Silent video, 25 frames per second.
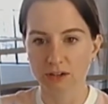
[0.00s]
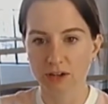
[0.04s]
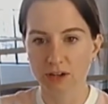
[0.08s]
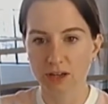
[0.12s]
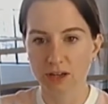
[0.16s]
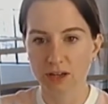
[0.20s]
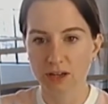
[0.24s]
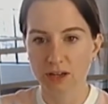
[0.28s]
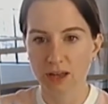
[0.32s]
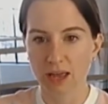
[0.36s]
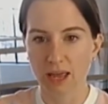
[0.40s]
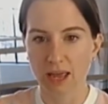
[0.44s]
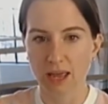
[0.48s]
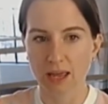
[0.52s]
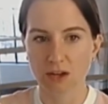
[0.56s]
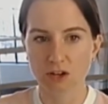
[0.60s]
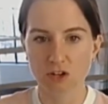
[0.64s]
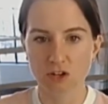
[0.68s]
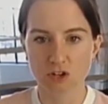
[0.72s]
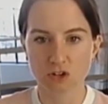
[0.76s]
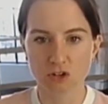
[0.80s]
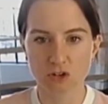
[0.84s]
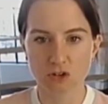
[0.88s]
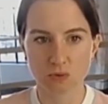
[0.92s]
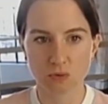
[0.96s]

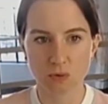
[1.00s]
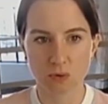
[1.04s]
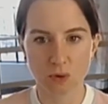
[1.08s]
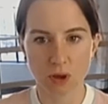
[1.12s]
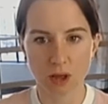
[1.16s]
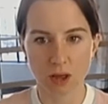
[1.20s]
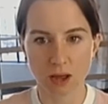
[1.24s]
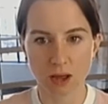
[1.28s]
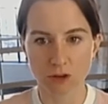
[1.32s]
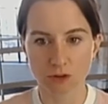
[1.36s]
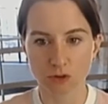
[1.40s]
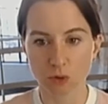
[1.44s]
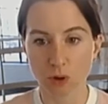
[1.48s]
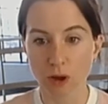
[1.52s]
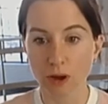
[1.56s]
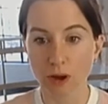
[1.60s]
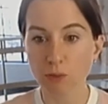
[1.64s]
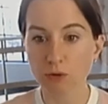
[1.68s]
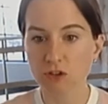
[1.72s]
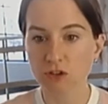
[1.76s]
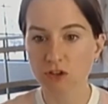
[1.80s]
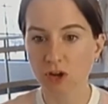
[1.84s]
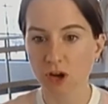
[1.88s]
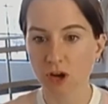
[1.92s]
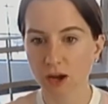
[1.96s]
And so I would
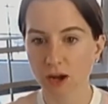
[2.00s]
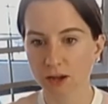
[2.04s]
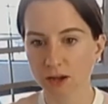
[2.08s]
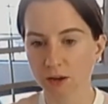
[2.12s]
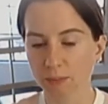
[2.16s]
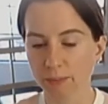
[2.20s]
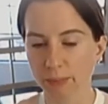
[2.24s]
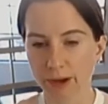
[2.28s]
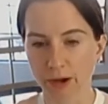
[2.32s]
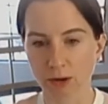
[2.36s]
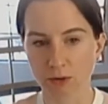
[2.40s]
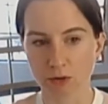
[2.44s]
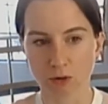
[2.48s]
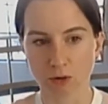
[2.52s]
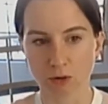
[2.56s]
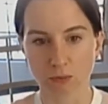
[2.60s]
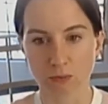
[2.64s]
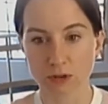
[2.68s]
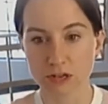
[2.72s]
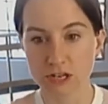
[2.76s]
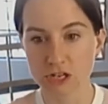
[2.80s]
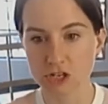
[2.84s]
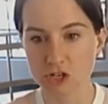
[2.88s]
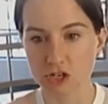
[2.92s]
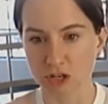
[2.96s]
talk about a
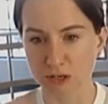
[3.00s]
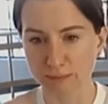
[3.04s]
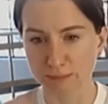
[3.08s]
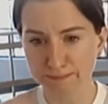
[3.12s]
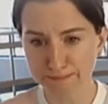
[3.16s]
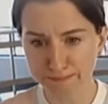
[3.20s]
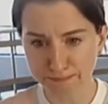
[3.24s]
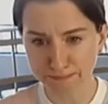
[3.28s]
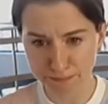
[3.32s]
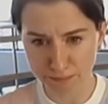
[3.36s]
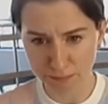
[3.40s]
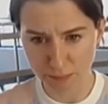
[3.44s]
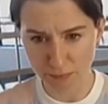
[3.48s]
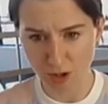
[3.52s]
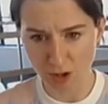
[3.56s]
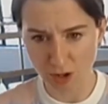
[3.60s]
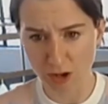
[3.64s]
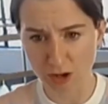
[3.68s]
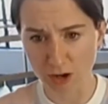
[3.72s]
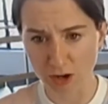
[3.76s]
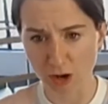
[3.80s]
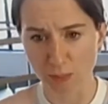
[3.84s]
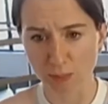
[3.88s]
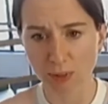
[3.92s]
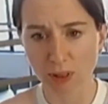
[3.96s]
region on our
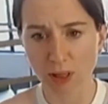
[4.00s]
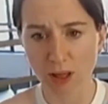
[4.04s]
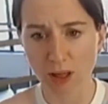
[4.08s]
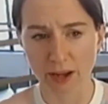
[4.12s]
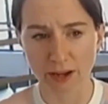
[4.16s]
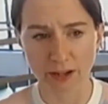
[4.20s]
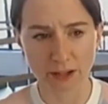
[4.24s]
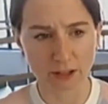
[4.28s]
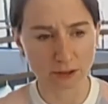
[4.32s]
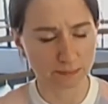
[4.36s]
blog,